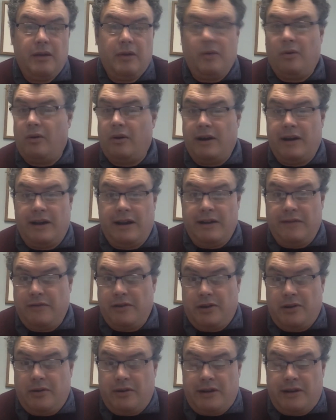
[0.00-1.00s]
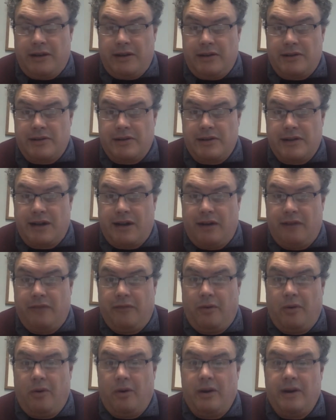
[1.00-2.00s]
or if you're doing it yourself,
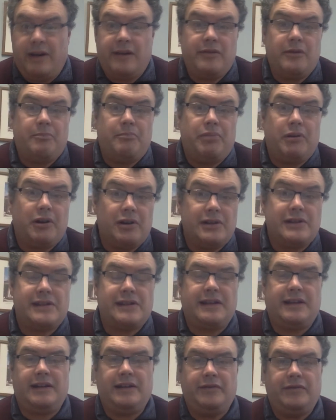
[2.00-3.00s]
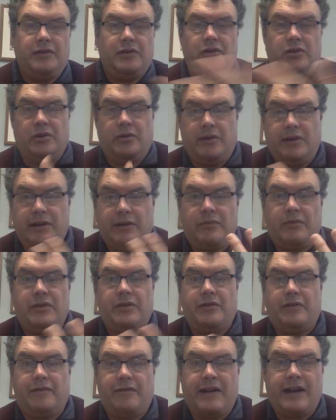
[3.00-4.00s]
or another person if you're doing it with
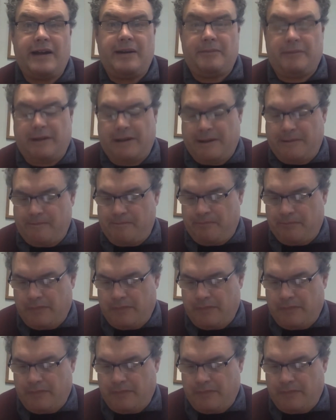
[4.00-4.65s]
your family.